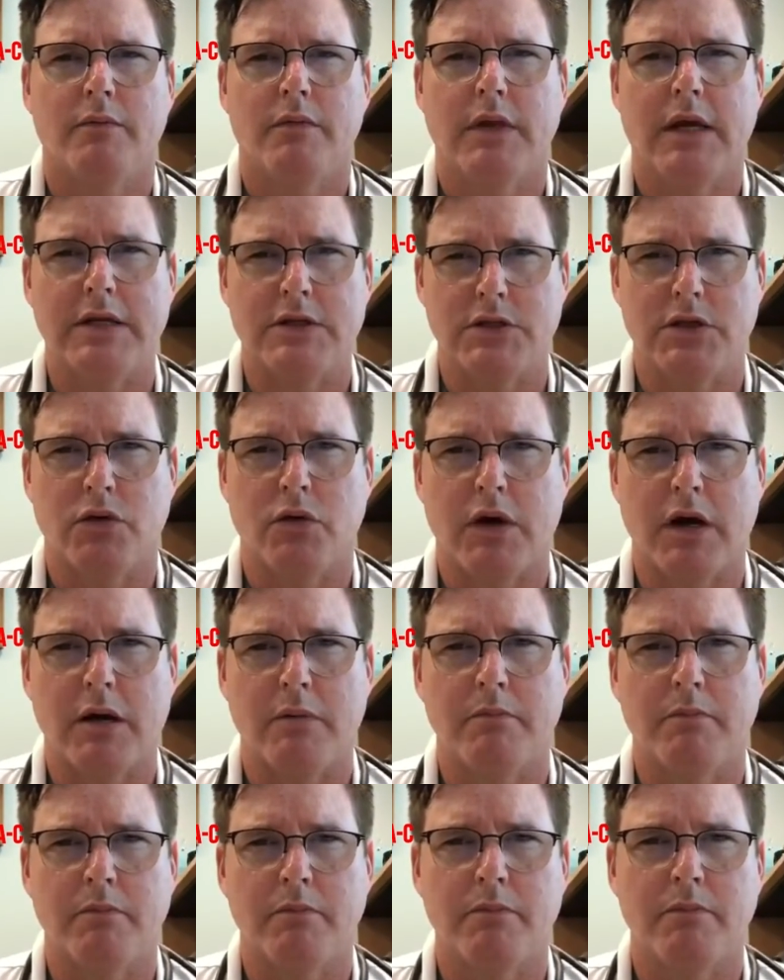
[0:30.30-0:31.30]

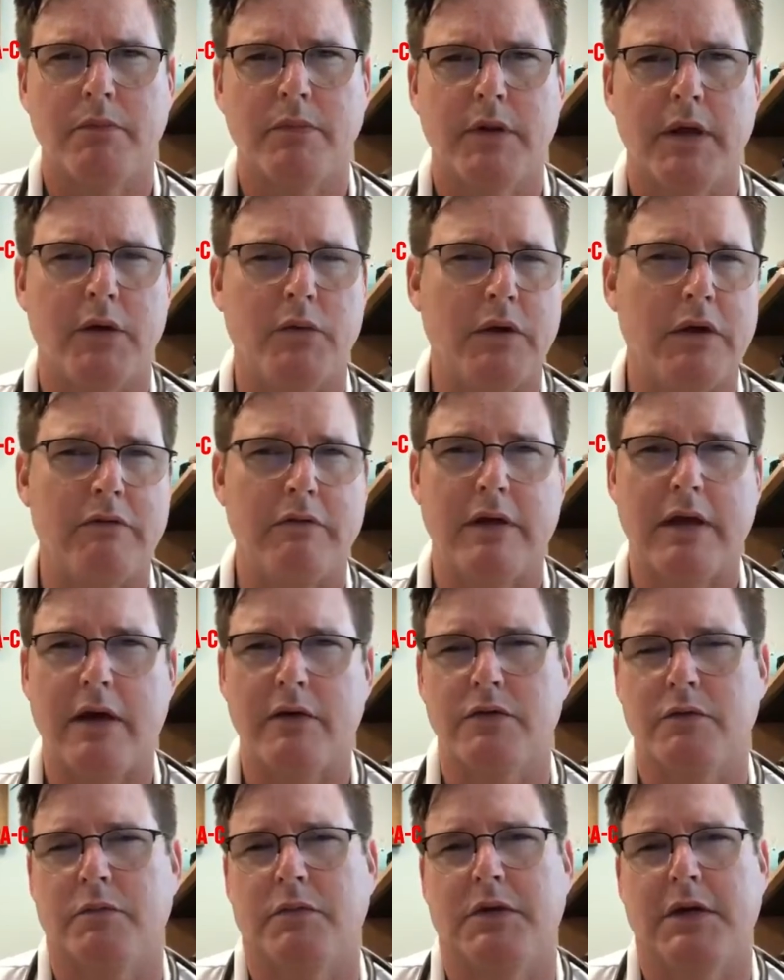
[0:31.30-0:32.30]
Instagram, and we even
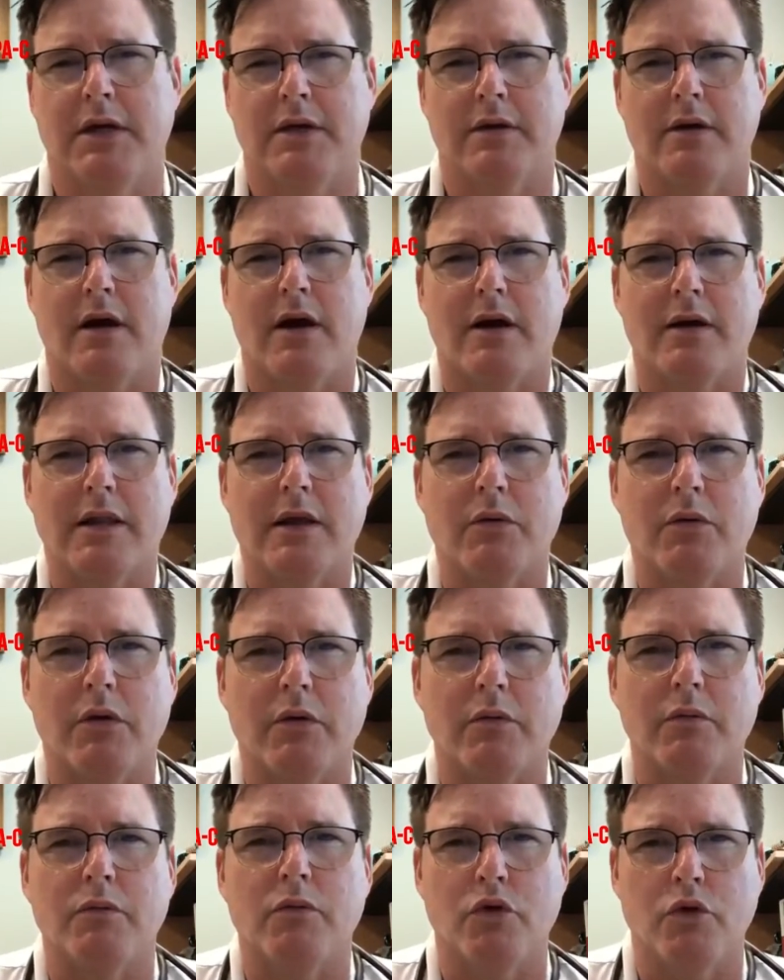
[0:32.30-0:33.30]
have some TikTok that
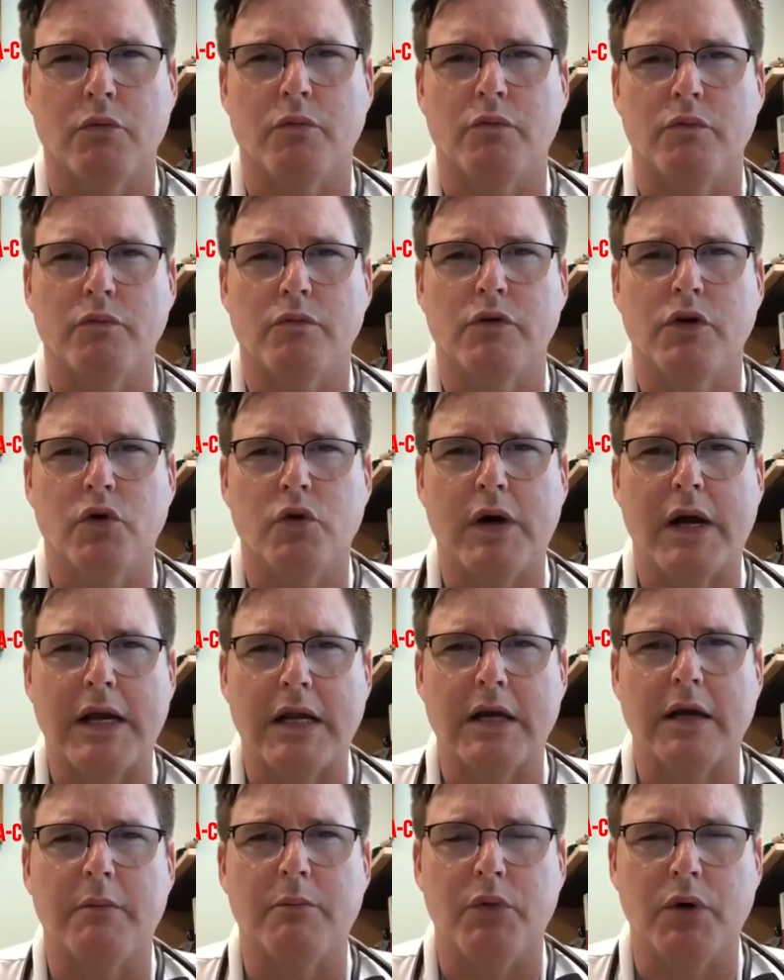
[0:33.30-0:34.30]
we're
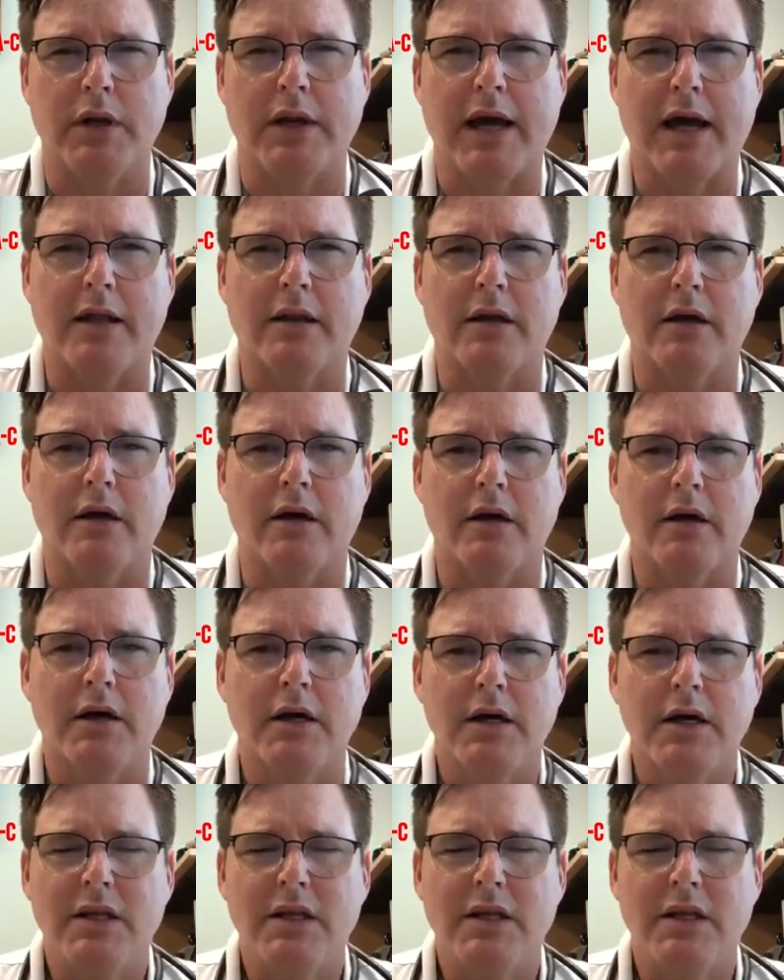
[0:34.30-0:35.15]
creating and putting out there.